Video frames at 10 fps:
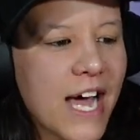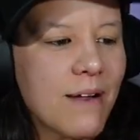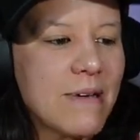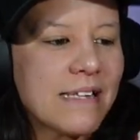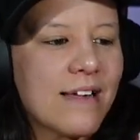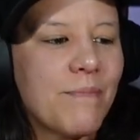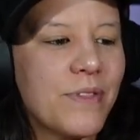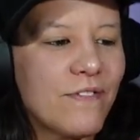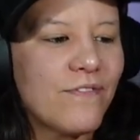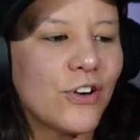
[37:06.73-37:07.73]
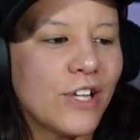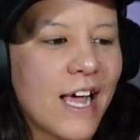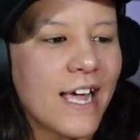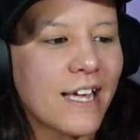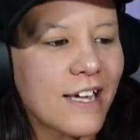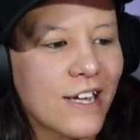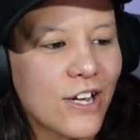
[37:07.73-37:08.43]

got to be something for like